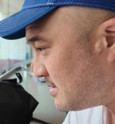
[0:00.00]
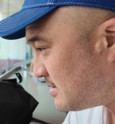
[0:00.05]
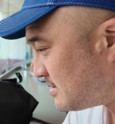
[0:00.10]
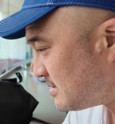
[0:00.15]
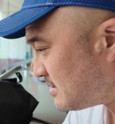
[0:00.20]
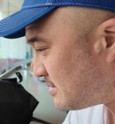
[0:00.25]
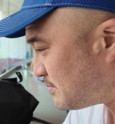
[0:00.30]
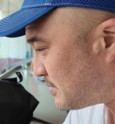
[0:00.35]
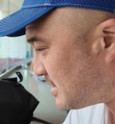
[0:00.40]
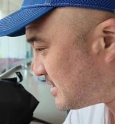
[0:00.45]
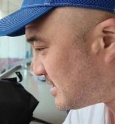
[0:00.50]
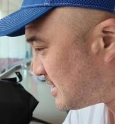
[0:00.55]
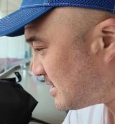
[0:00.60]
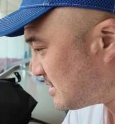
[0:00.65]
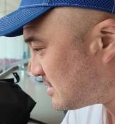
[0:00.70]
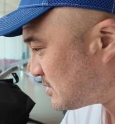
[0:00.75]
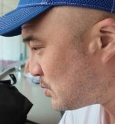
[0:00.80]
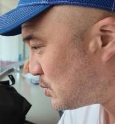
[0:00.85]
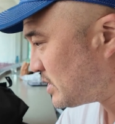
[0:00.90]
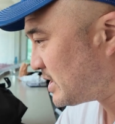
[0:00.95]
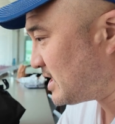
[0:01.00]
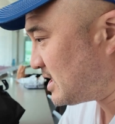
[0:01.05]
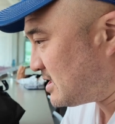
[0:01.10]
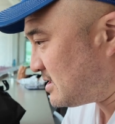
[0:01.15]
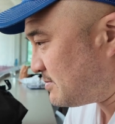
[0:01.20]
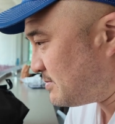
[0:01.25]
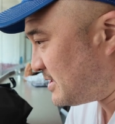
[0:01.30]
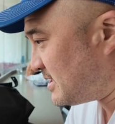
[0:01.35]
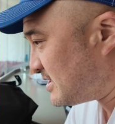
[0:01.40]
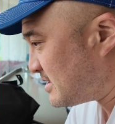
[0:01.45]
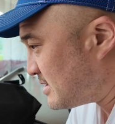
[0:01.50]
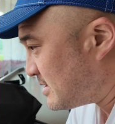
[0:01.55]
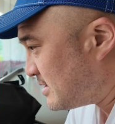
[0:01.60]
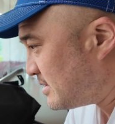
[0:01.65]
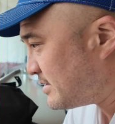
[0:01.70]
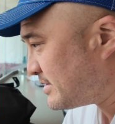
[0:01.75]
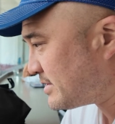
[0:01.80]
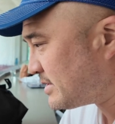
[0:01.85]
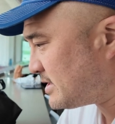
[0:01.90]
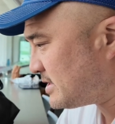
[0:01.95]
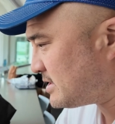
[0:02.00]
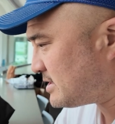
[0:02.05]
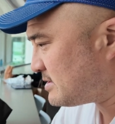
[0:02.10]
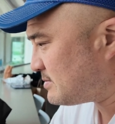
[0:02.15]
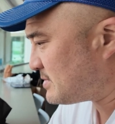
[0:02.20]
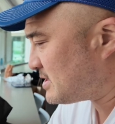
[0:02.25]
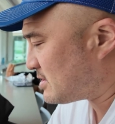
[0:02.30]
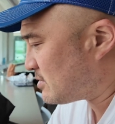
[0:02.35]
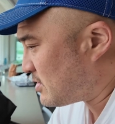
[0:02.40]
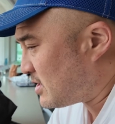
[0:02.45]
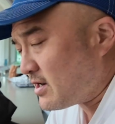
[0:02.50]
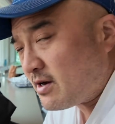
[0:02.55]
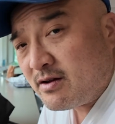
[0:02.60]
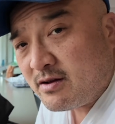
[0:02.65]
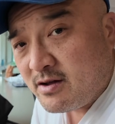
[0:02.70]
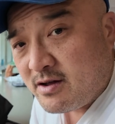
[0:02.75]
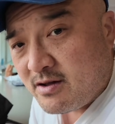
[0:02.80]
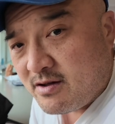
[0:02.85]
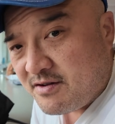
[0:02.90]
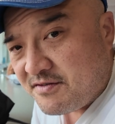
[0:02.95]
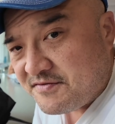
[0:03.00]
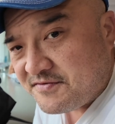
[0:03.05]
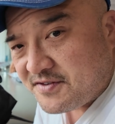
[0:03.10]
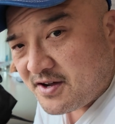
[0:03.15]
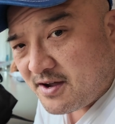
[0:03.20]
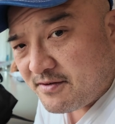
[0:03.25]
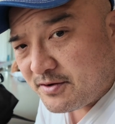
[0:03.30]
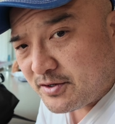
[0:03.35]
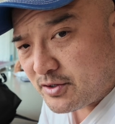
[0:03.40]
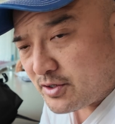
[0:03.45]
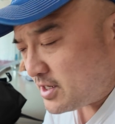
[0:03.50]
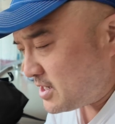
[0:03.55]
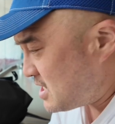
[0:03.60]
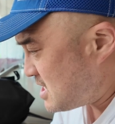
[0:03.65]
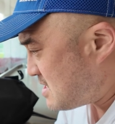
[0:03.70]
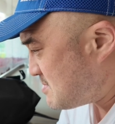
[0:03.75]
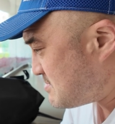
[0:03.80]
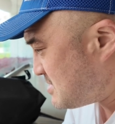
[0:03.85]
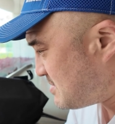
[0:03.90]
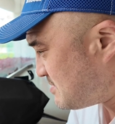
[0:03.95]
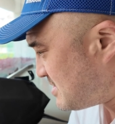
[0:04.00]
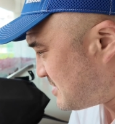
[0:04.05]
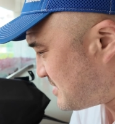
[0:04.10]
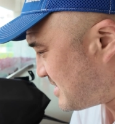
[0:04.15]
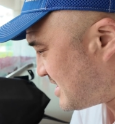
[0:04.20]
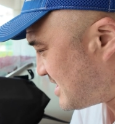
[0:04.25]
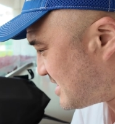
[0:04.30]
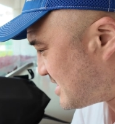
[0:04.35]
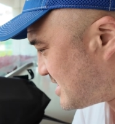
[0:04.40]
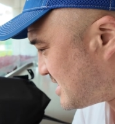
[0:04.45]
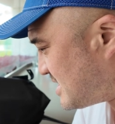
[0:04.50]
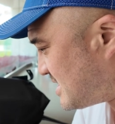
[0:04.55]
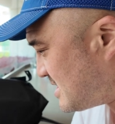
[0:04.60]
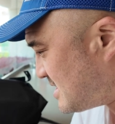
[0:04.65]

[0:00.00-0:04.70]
This place has wicked speed. Usually it's something around 500 Mbps.